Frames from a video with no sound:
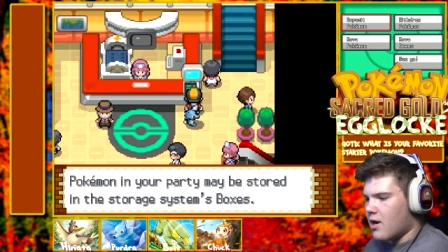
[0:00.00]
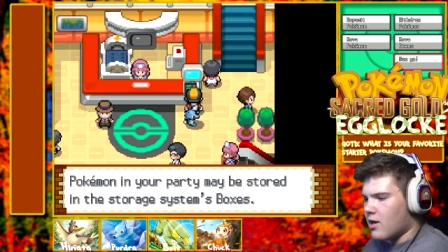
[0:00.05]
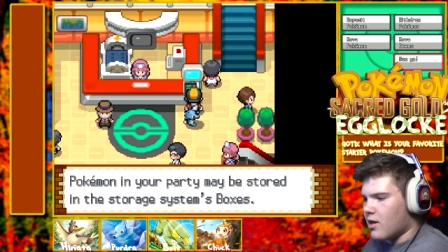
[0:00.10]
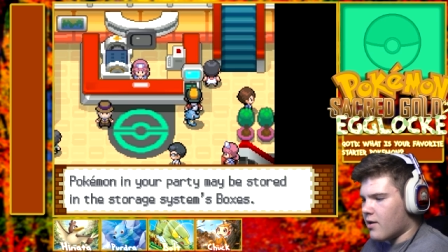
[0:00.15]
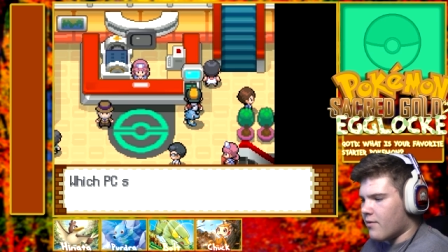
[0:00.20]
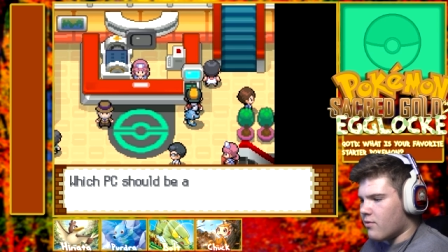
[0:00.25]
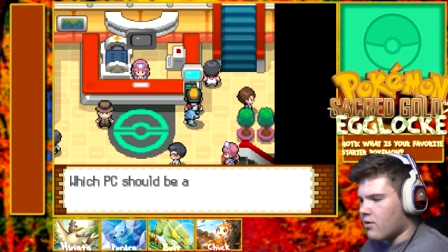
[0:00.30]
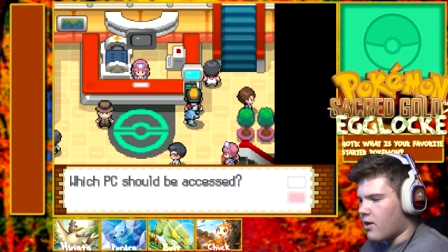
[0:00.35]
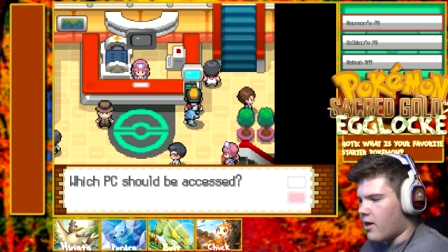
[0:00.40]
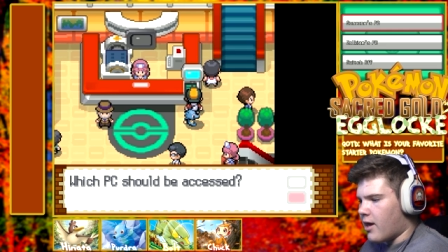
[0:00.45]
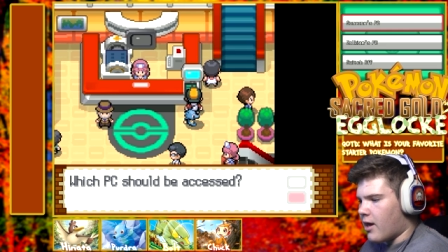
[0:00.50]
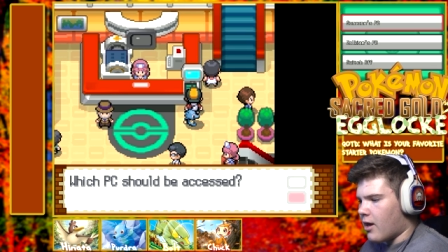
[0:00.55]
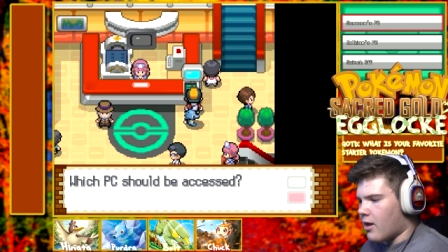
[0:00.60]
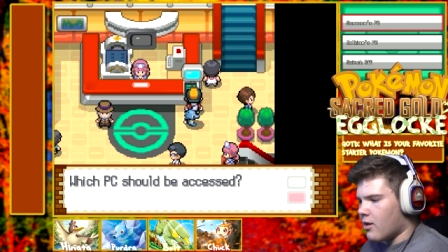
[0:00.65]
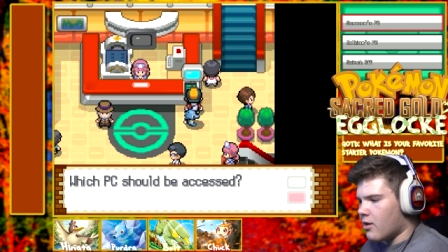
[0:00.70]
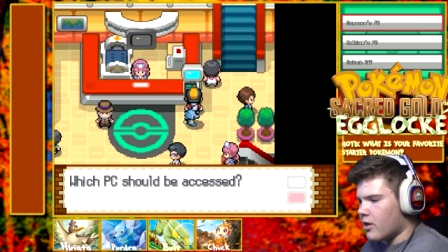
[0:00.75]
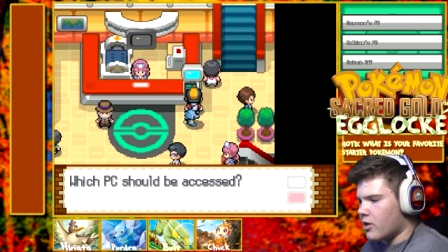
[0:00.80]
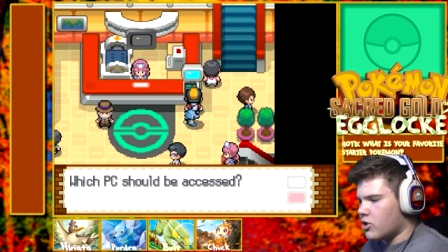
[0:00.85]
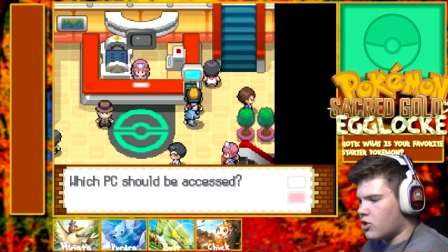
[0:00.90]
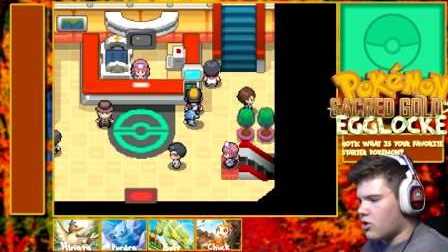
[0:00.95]
and a level 8.
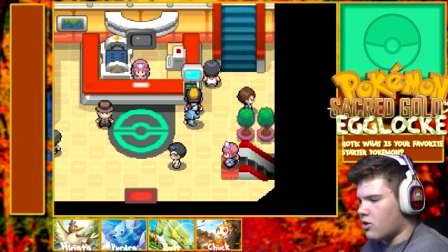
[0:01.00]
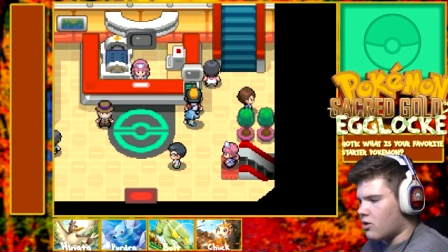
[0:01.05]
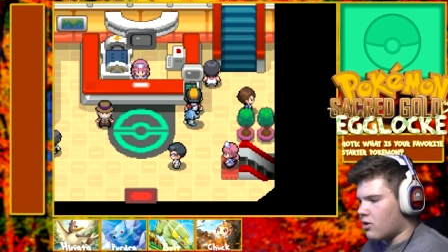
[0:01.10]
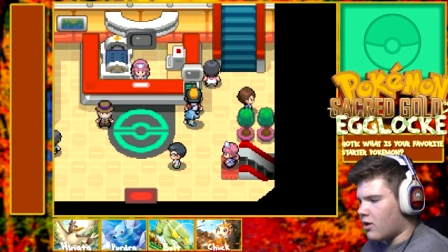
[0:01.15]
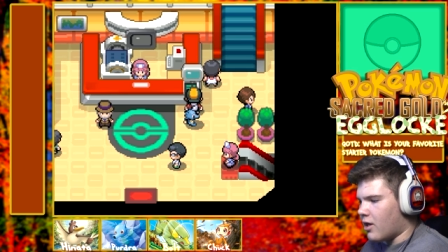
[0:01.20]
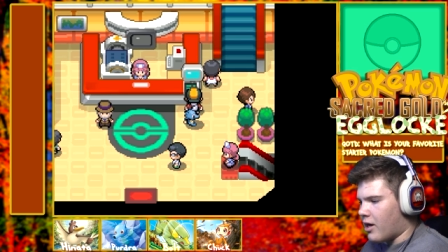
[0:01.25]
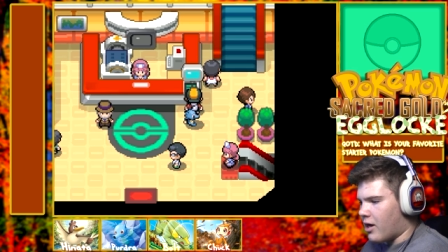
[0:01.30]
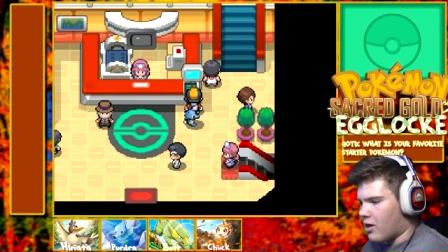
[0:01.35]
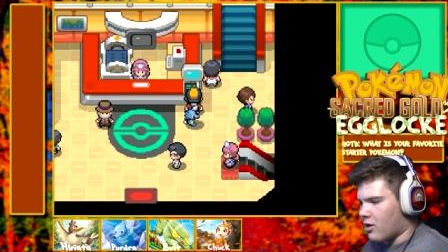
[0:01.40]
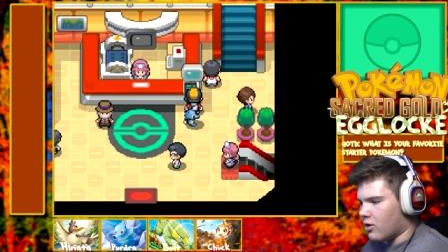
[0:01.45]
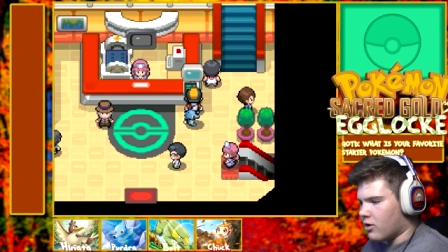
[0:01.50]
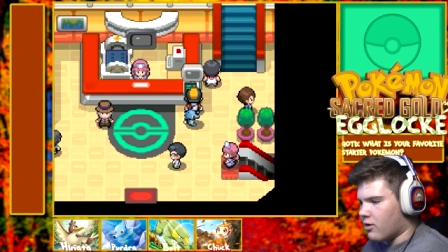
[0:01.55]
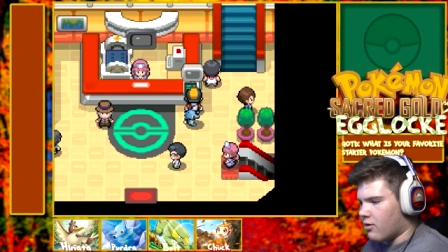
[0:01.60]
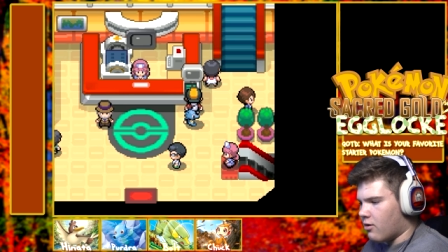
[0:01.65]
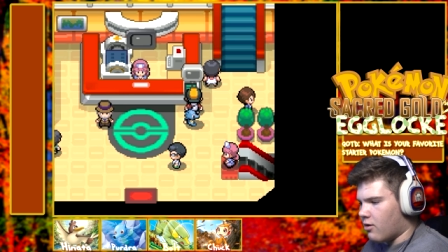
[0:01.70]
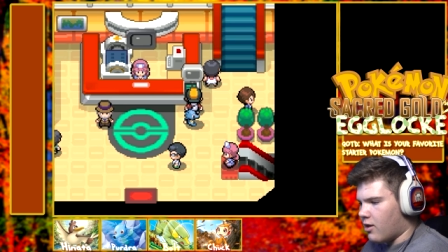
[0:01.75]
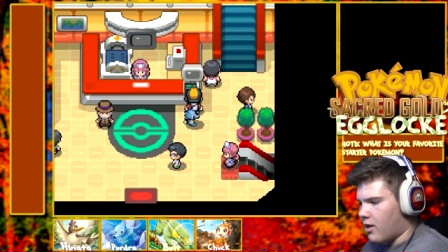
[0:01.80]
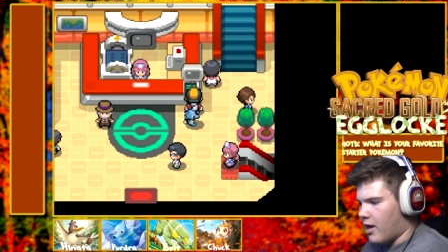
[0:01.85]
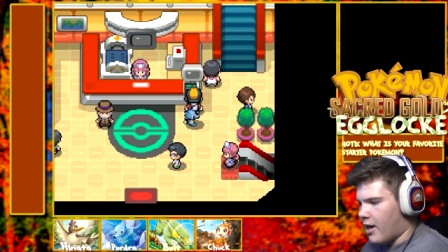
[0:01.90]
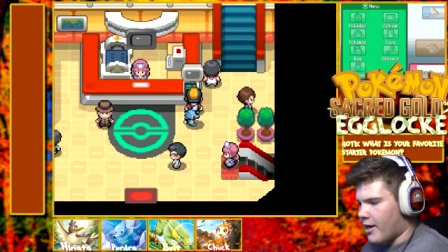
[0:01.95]
They should, like,
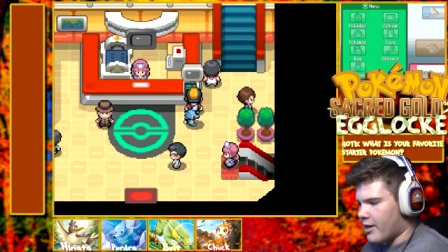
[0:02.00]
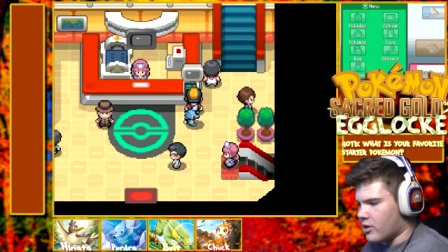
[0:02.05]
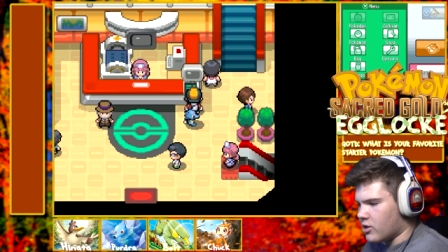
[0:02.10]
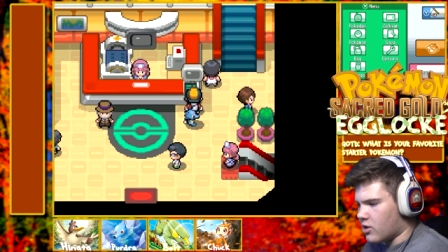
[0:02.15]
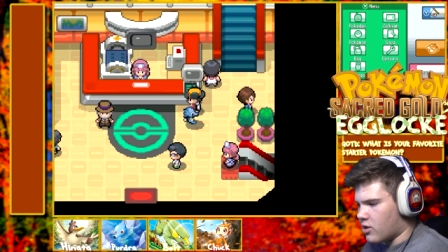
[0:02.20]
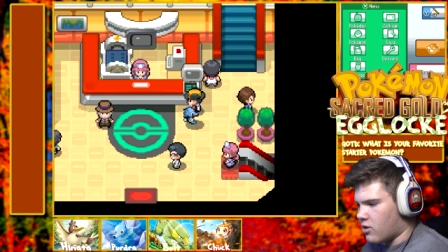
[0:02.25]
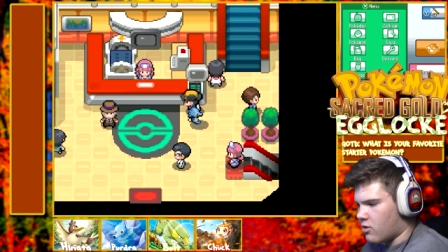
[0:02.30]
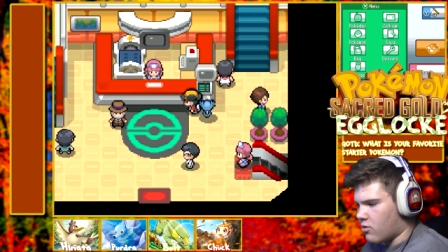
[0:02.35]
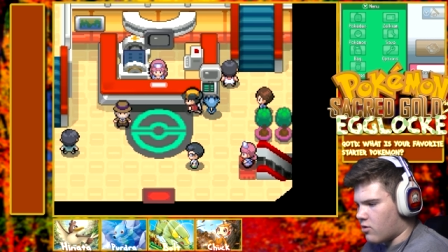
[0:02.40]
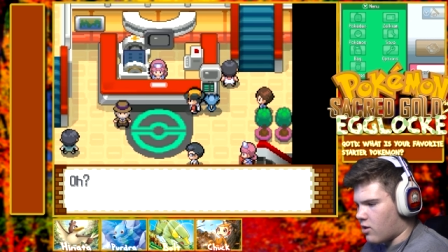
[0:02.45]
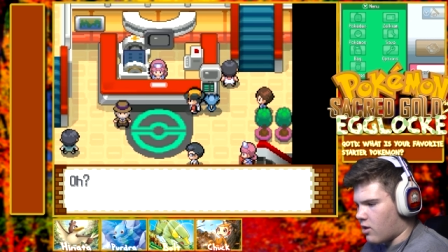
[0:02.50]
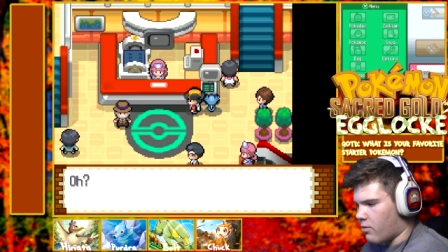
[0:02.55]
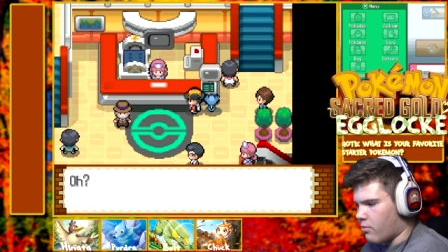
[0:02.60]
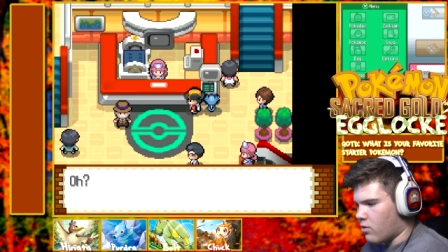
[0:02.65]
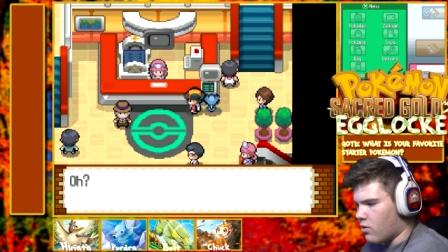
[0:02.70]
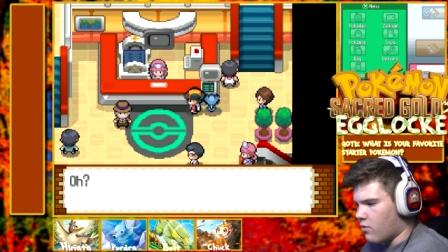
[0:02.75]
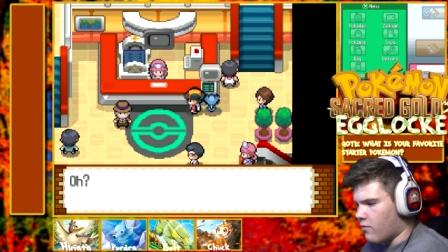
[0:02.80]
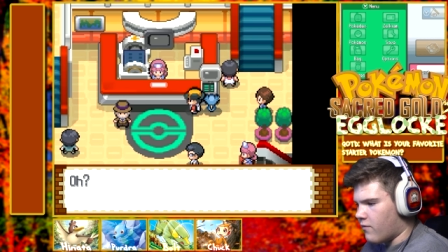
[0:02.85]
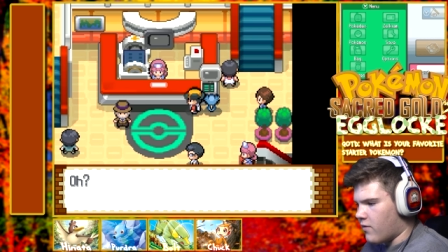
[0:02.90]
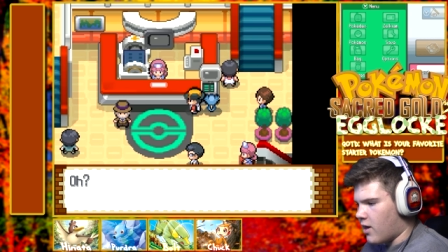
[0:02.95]
literally hatch as soon as I
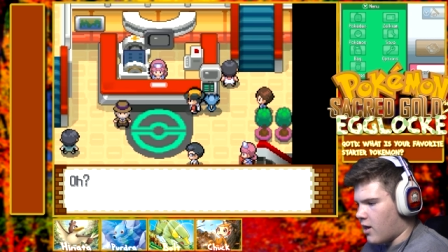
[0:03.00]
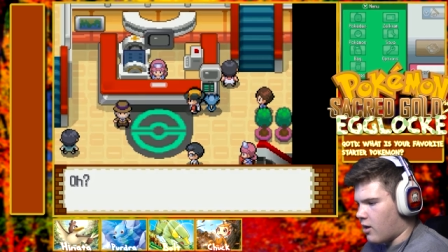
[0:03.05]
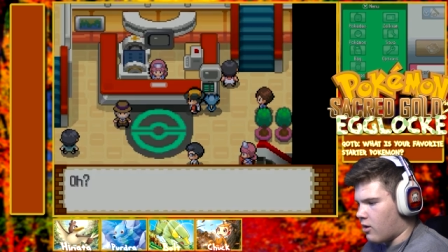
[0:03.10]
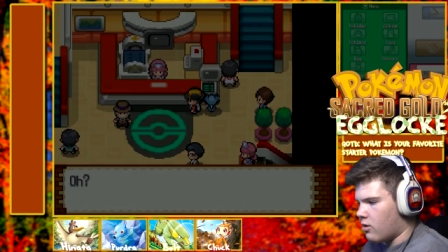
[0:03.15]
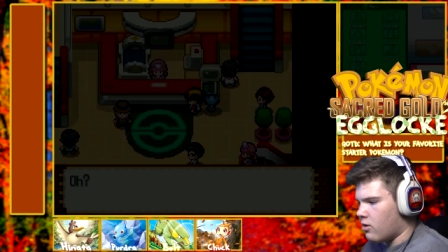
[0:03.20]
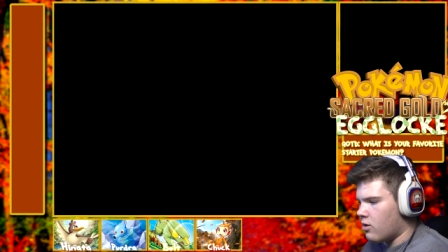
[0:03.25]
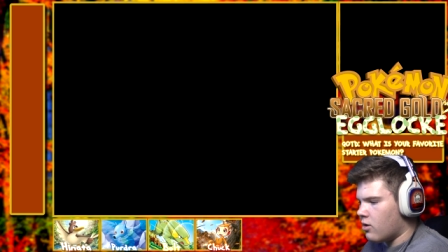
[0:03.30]
move, yeah.